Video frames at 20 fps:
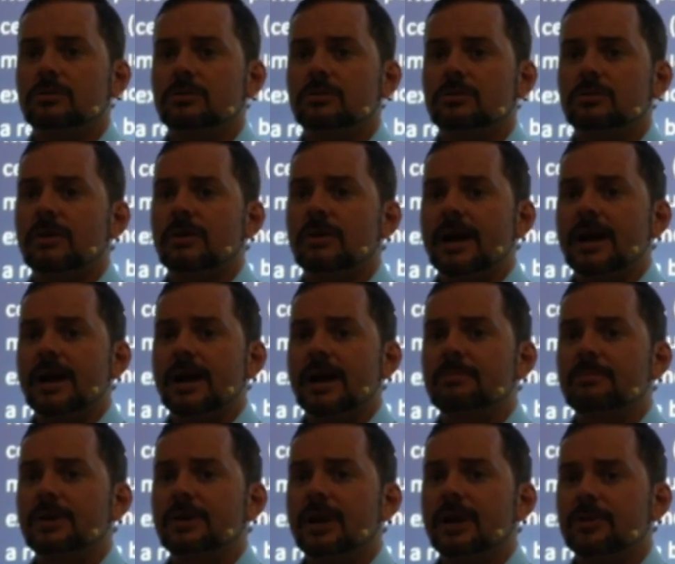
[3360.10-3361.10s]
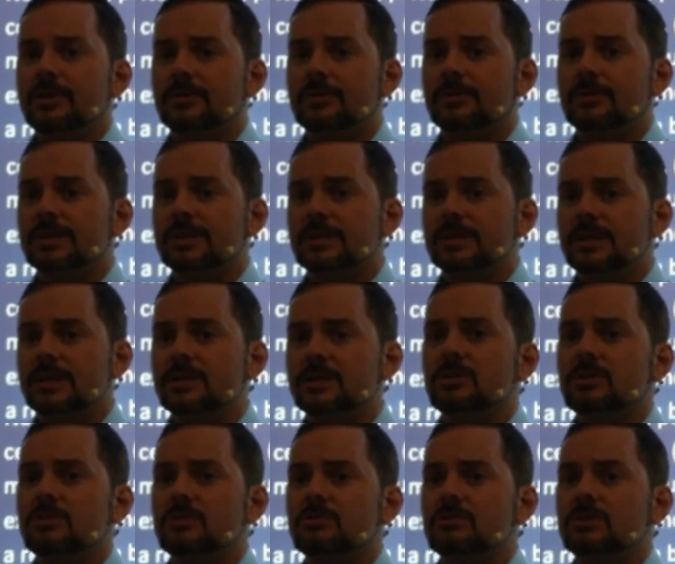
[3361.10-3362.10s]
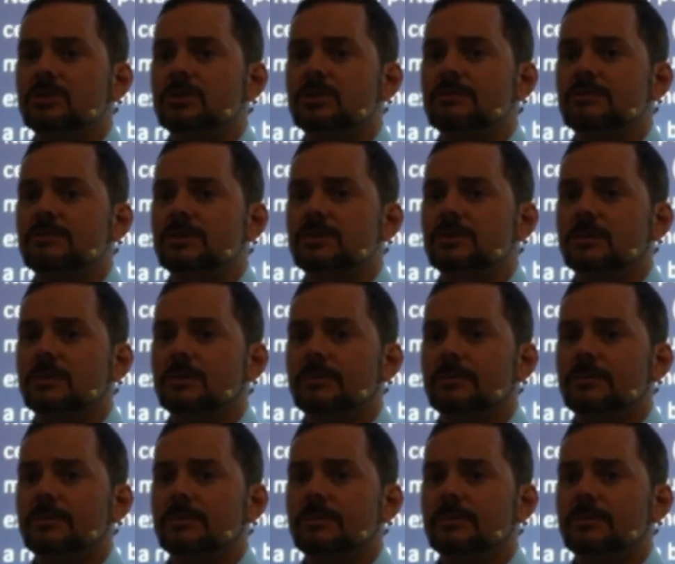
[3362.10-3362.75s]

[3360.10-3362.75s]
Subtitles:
grammar, but otherwise nice use of some